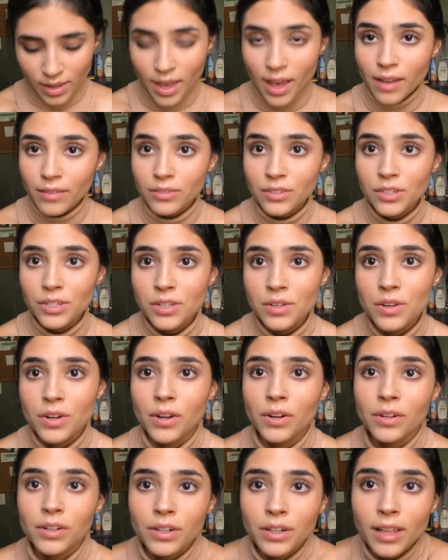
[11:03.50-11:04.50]
After you
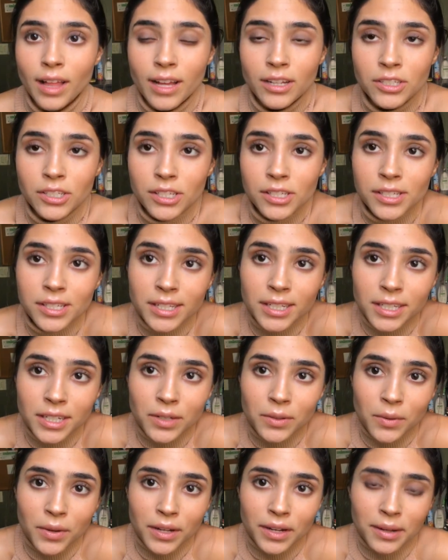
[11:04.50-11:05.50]
curl your lashes, you're going
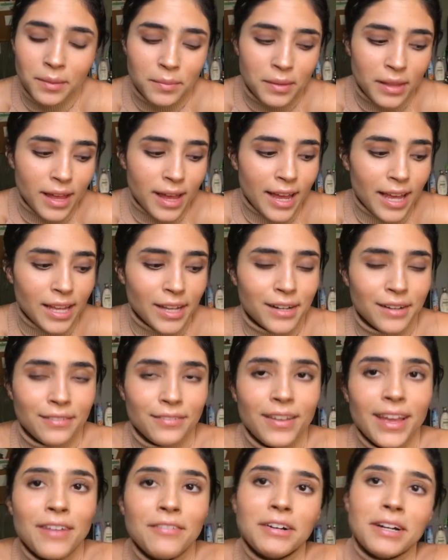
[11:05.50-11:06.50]
to want to apply your
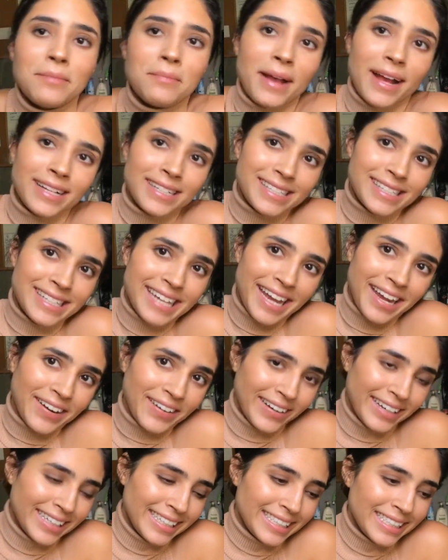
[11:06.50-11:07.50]
favorite
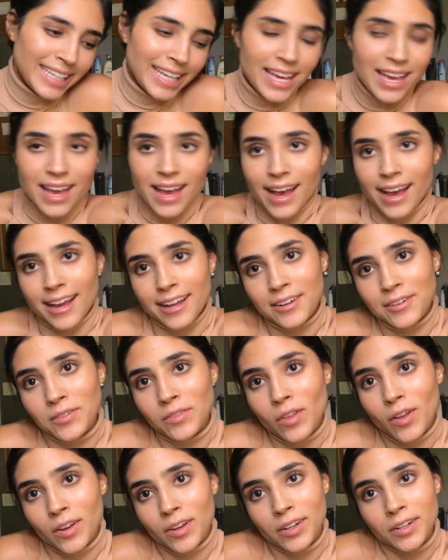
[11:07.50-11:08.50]
mascara. I no
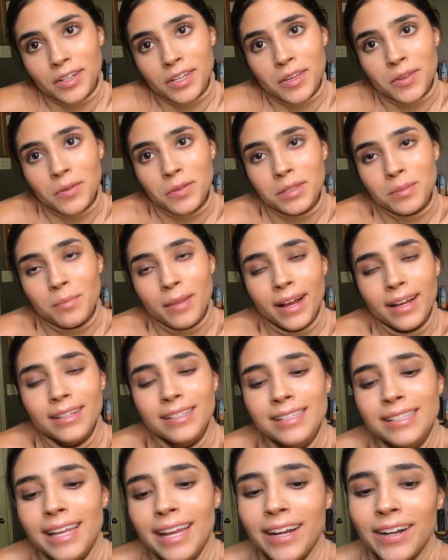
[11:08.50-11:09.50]
longer use
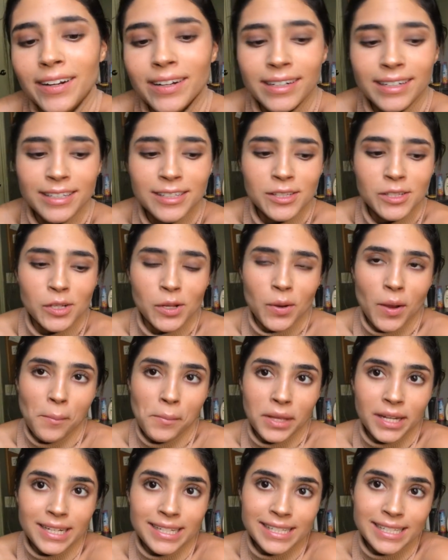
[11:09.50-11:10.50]
mascara, so I'm
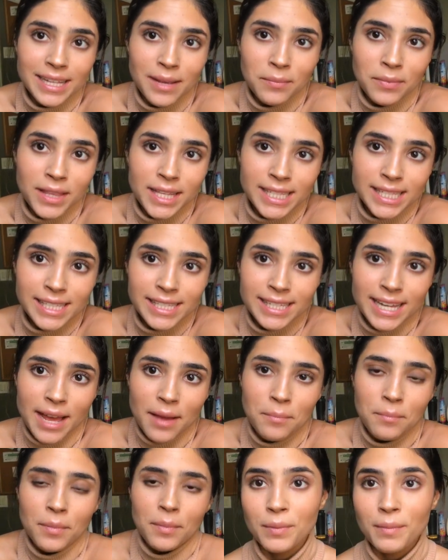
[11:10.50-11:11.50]
going to skip this
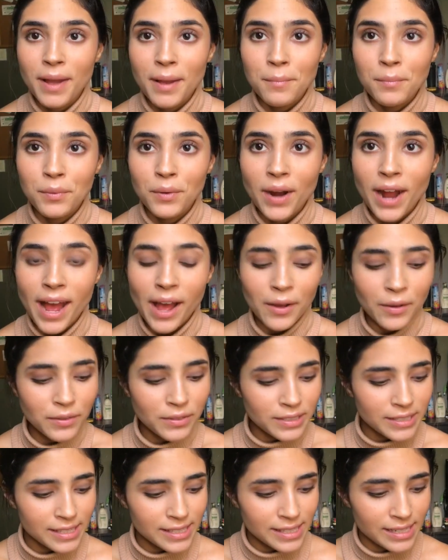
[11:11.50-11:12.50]
step. For my
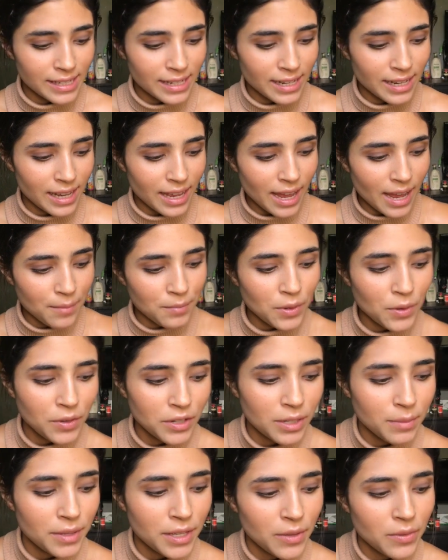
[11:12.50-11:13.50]
brows, I'm going
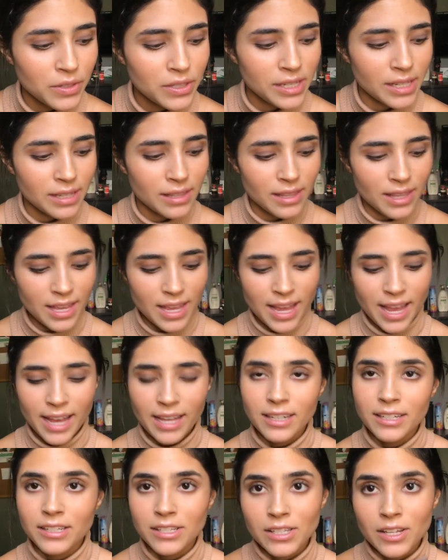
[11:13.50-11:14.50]
to be using the
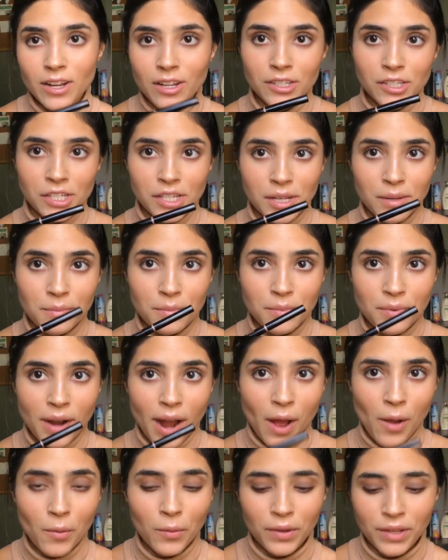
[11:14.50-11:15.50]
Anastasia
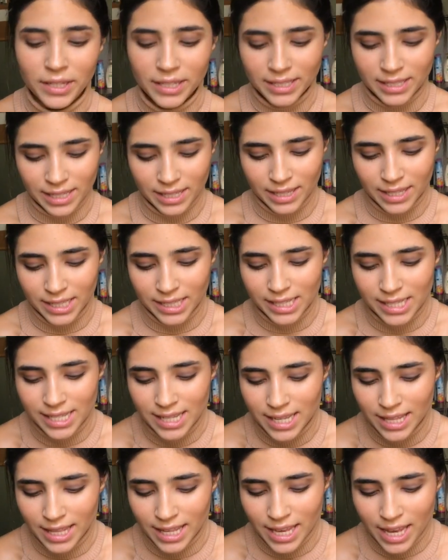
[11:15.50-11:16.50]
Brow Wiz, and this is
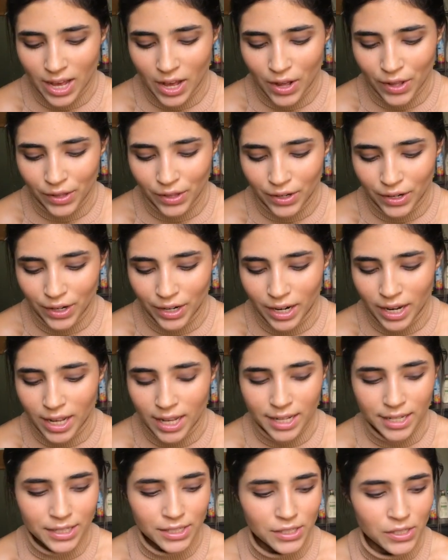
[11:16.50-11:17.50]
in the color
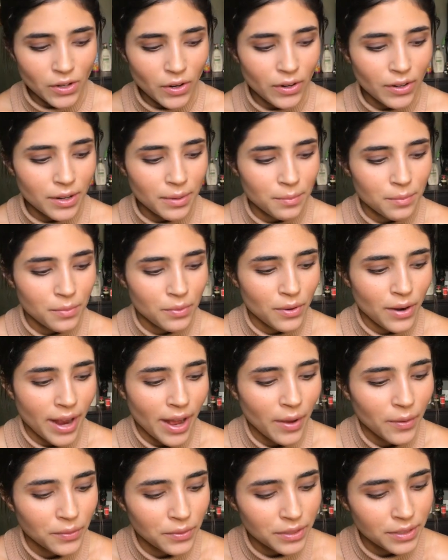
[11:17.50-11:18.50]
dark
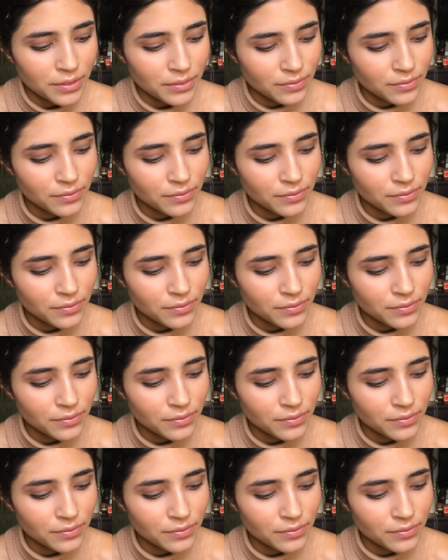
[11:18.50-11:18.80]
brown.